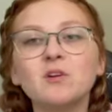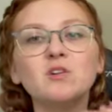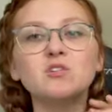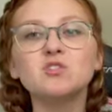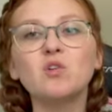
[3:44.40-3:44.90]

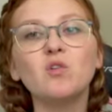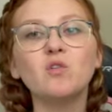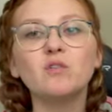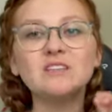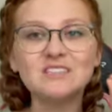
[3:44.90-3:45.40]

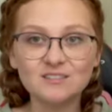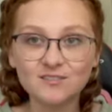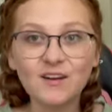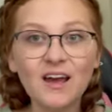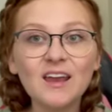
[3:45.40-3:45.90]
So
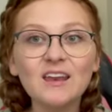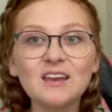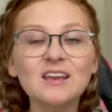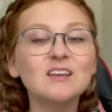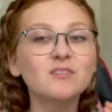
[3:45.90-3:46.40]
define
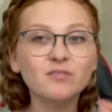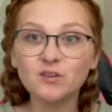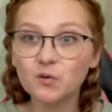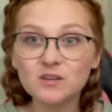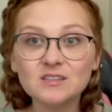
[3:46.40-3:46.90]
is
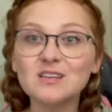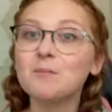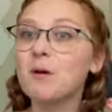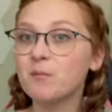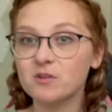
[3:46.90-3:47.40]
fluency and
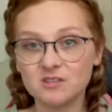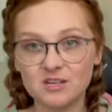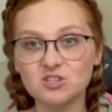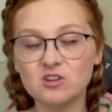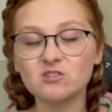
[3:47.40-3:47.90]

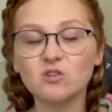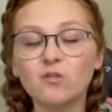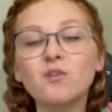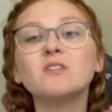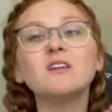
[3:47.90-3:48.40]
memorization. So
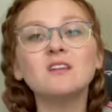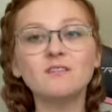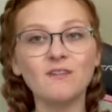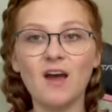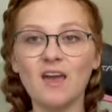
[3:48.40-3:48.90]
if you see
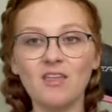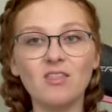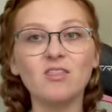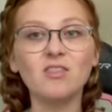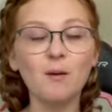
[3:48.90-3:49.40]

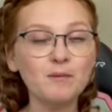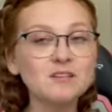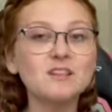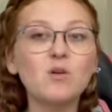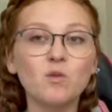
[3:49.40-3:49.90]
define, that
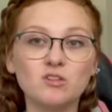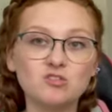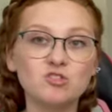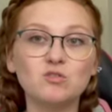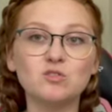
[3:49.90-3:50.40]
means they
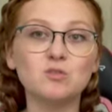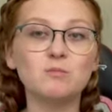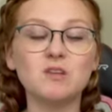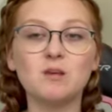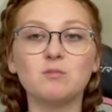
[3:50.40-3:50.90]
want you to
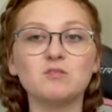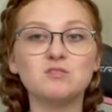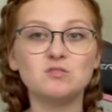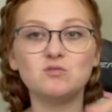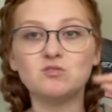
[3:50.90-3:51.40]
be able
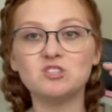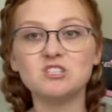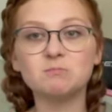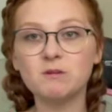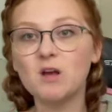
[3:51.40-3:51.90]
to just
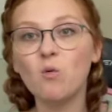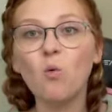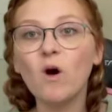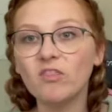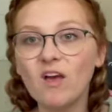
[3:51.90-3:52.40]
spit out
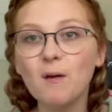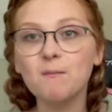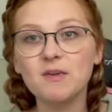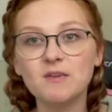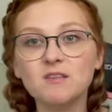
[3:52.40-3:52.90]
what that
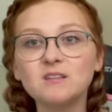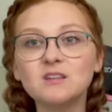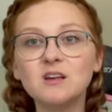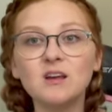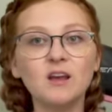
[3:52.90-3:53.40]
means
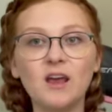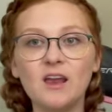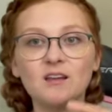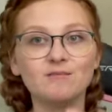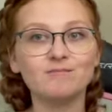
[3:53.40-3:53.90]

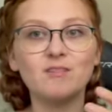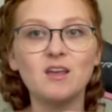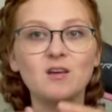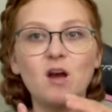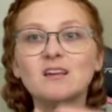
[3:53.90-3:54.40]
in
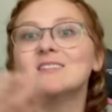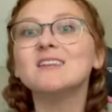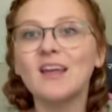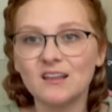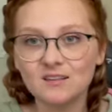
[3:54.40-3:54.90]
like a
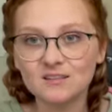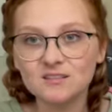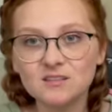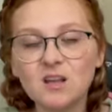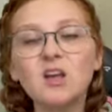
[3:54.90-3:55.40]

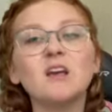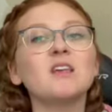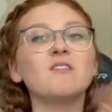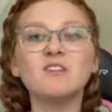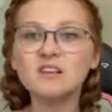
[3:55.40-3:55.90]
sentence.
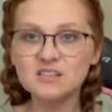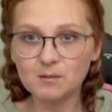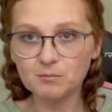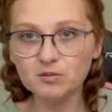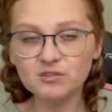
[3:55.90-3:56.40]
Giving
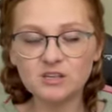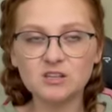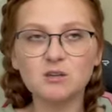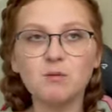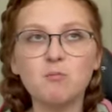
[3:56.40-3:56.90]
examples is
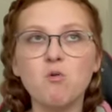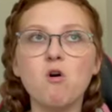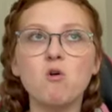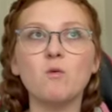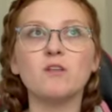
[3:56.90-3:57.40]
going to be
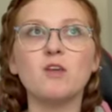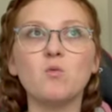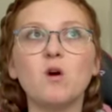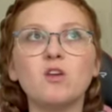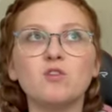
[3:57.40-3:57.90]
more where they
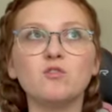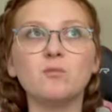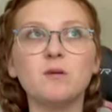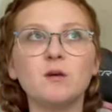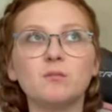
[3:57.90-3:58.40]
want you to
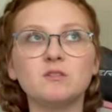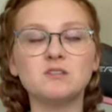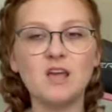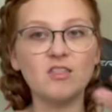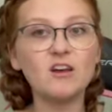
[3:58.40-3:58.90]
be able to
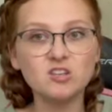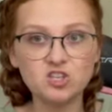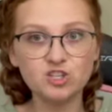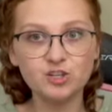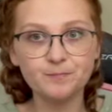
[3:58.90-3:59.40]
take that
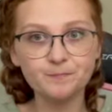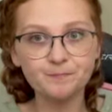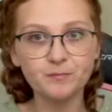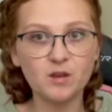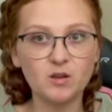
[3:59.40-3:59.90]
term
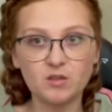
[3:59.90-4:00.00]
and